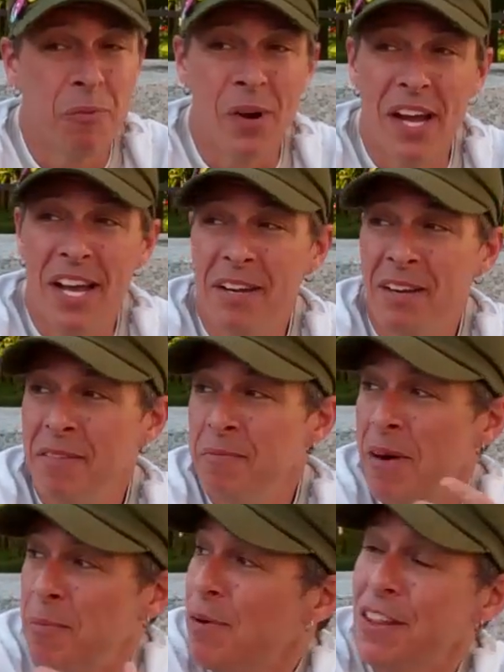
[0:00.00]
when
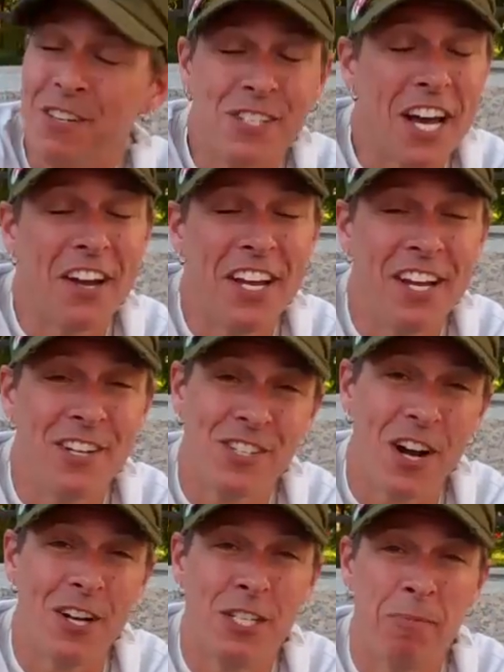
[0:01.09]
my brothers out here
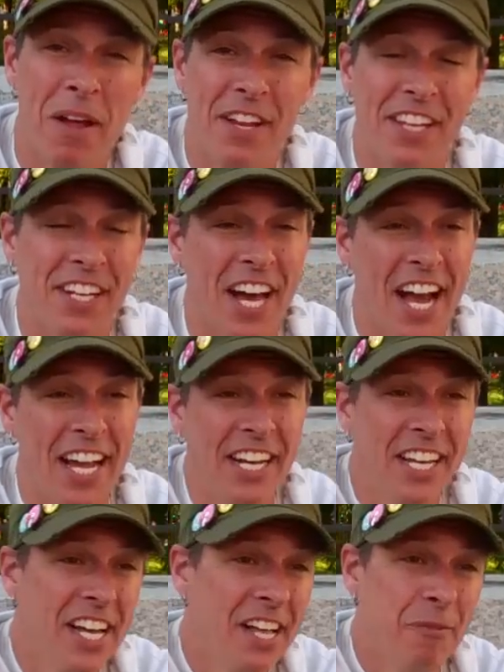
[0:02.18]
started spending the night,
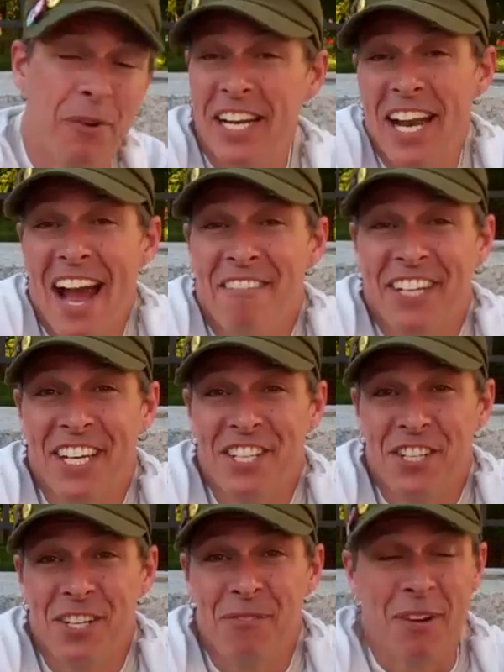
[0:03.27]
we didn't have a
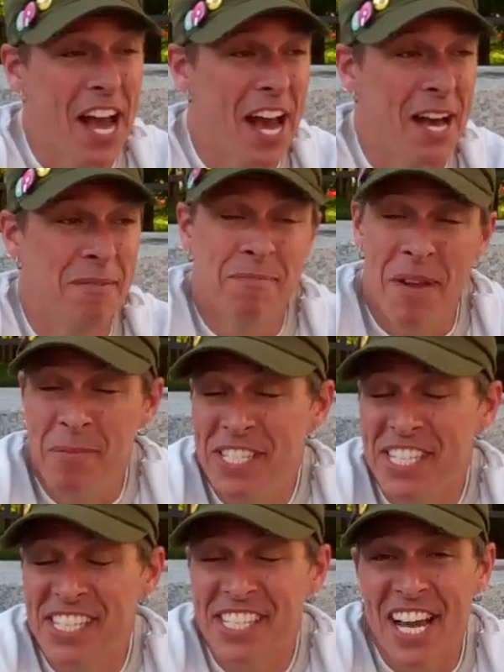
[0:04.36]
kitchen. We had maybe
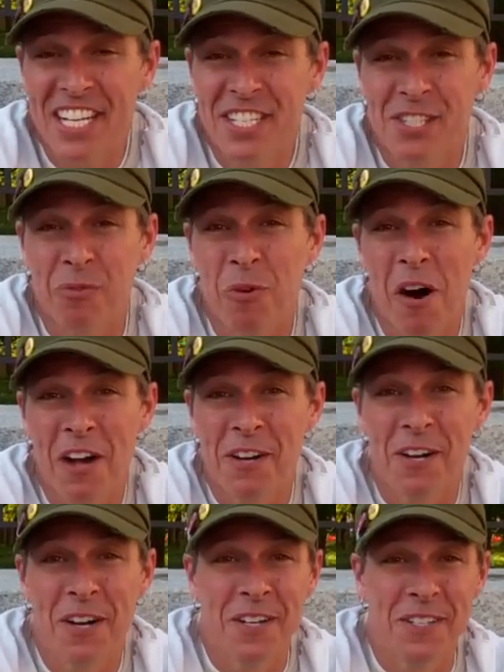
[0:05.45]
6 cases of
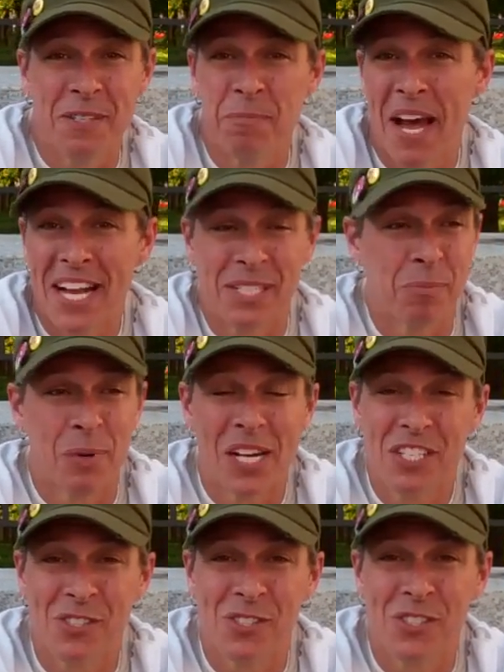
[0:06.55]
water, some bags of
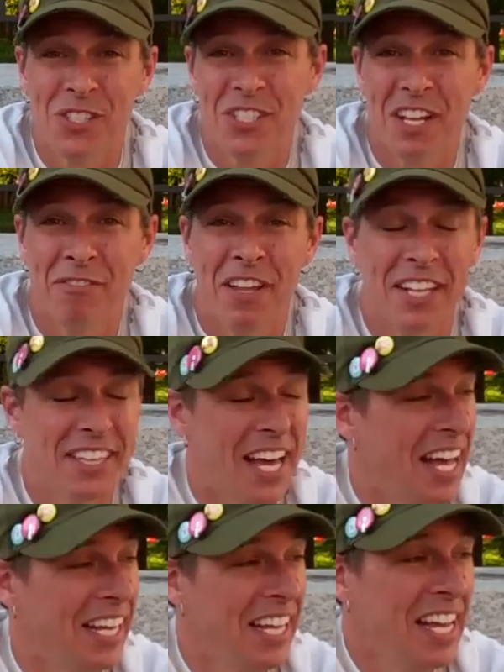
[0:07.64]
pretzels and stuff like
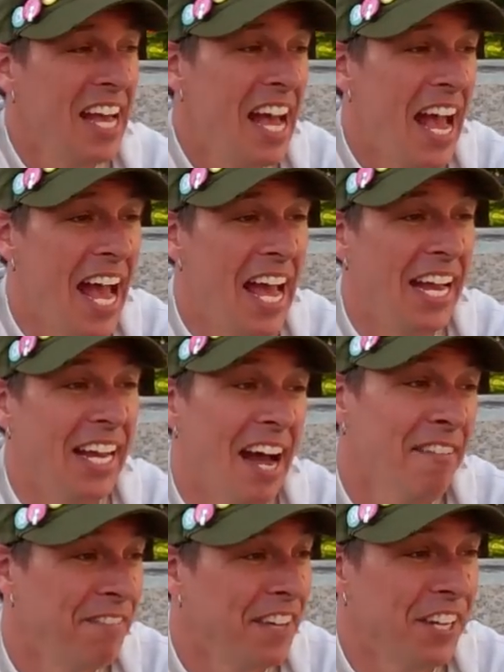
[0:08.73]
that. And
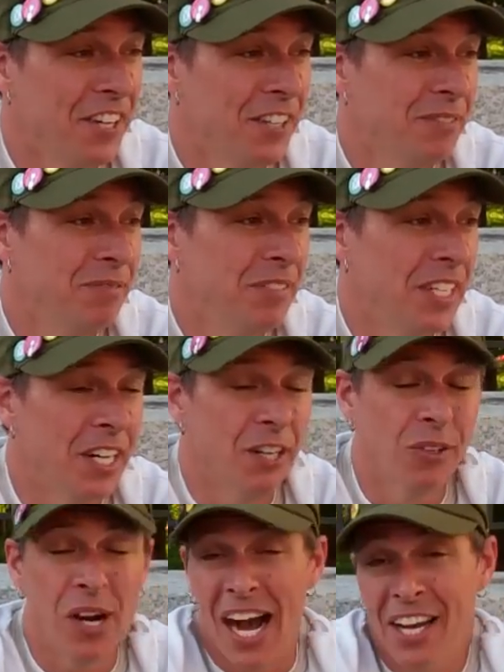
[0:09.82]
I figured, you
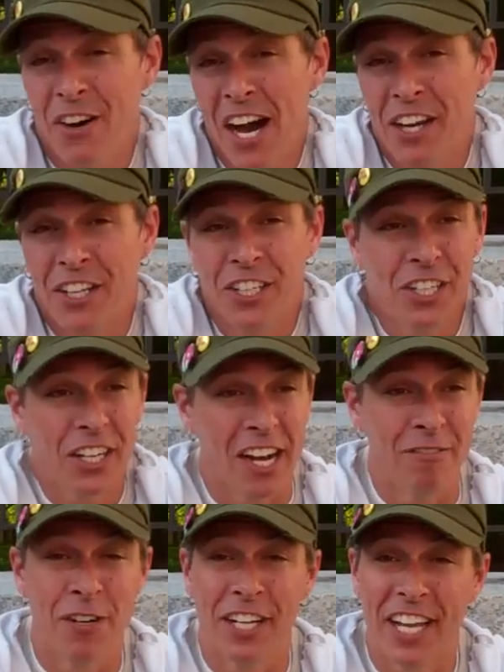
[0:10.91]
know, I know how to cook.
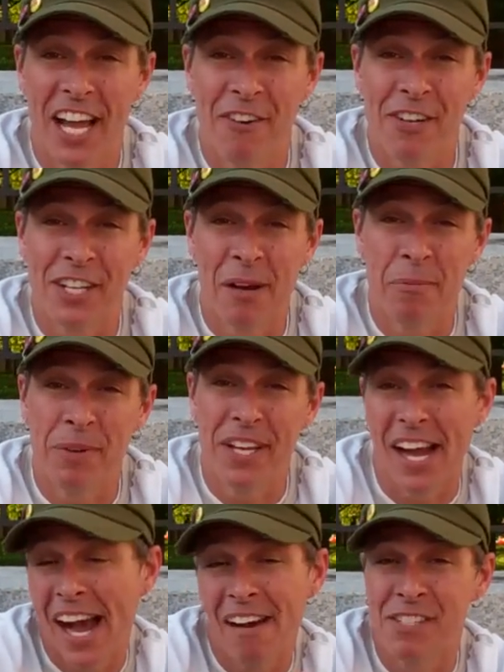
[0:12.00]
I've run a catering
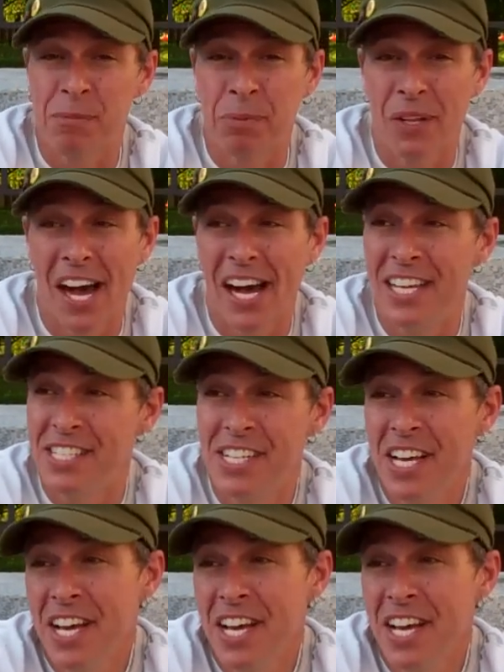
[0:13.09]
company. I have supplies.